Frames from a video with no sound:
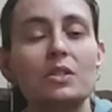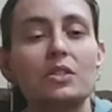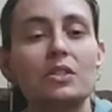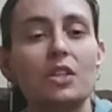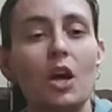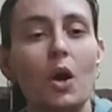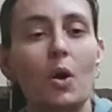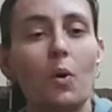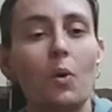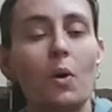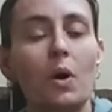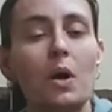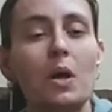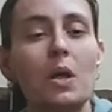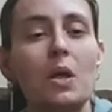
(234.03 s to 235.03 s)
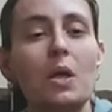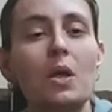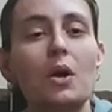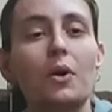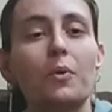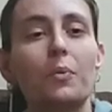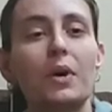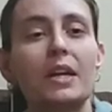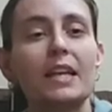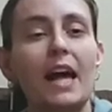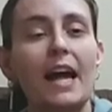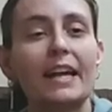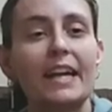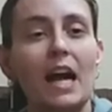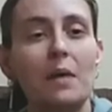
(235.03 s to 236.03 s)
So when
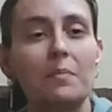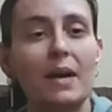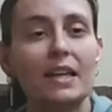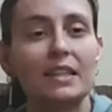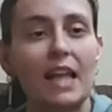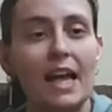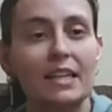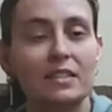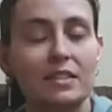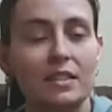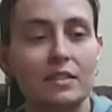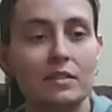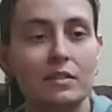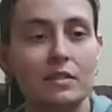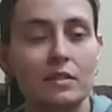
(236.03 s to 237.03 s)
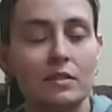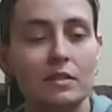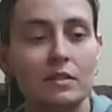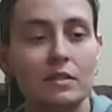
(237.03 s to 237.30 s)
I got my license,